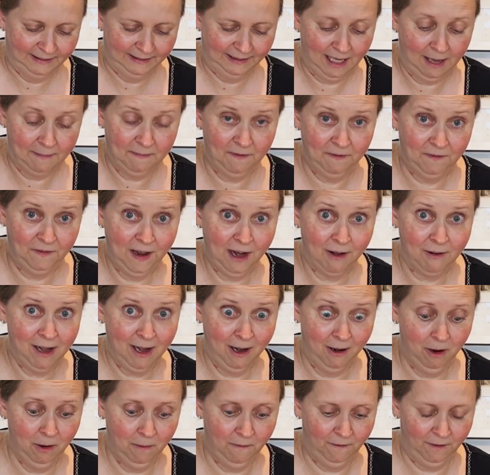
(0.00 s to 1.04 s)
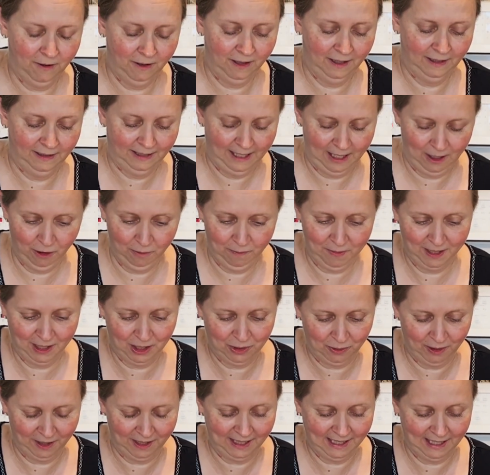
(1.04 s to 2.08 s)
I'm very hopeful. I hope
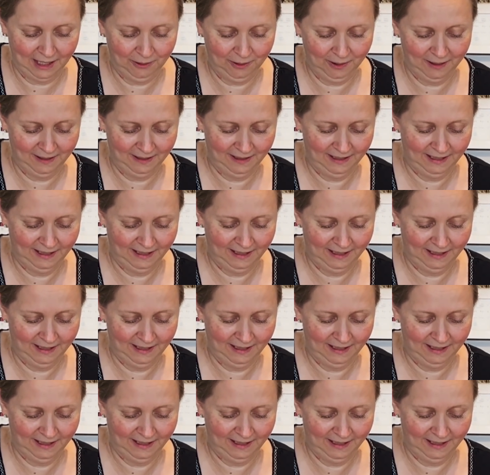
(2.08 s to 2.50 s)
this works out.